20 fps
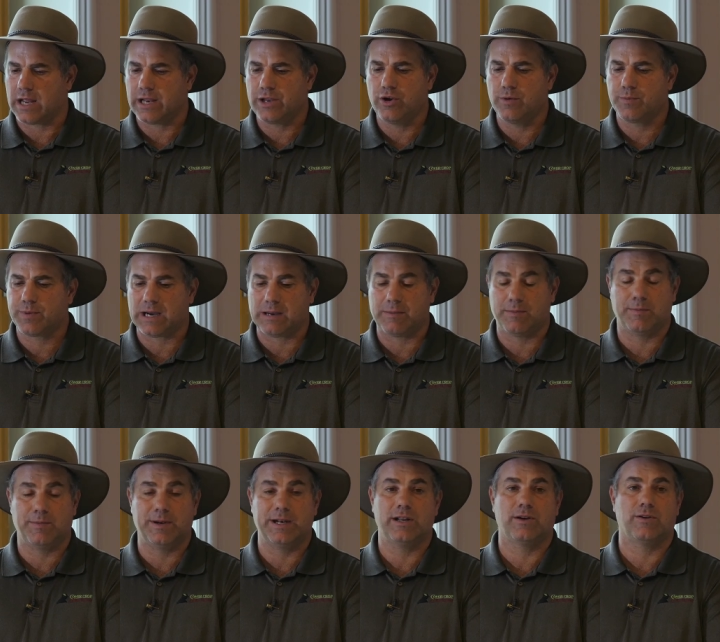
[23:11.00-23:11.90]
And you
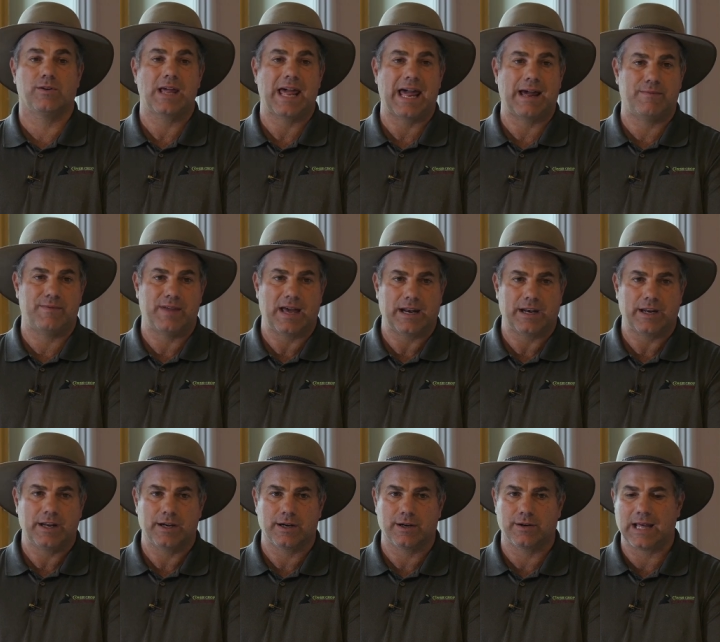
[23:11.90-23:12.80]
probably don't have that
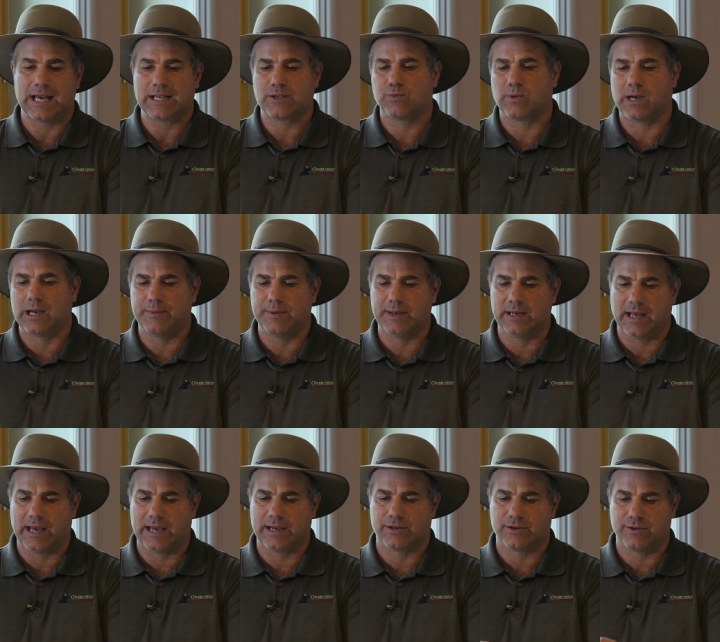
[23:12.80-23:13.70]
here. That's why we
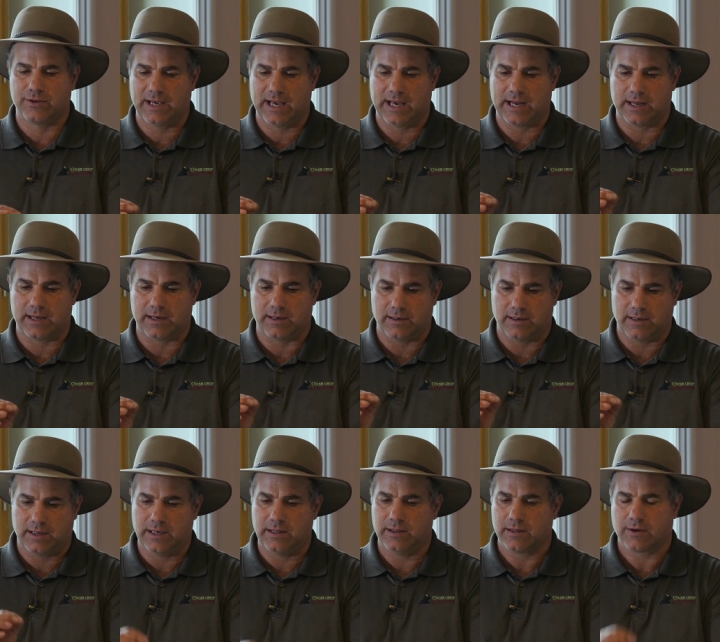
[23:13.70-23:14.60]
like to get it
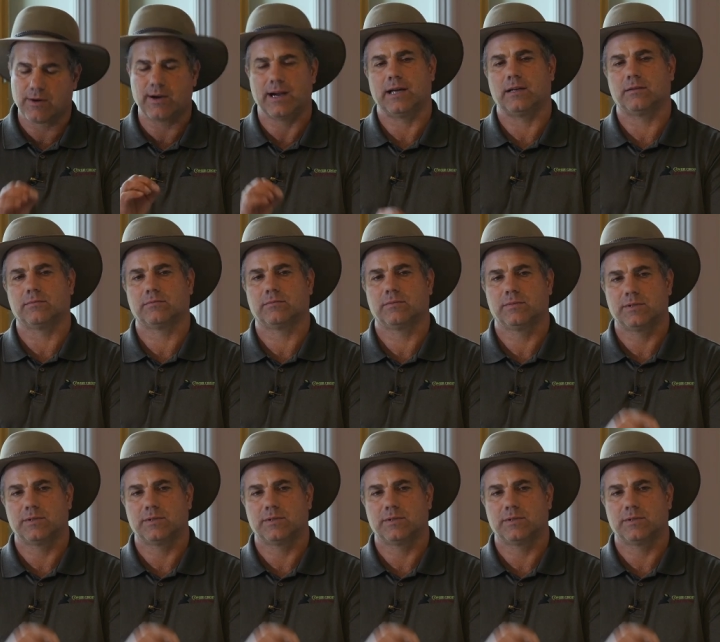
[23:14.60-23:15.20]
in the ground.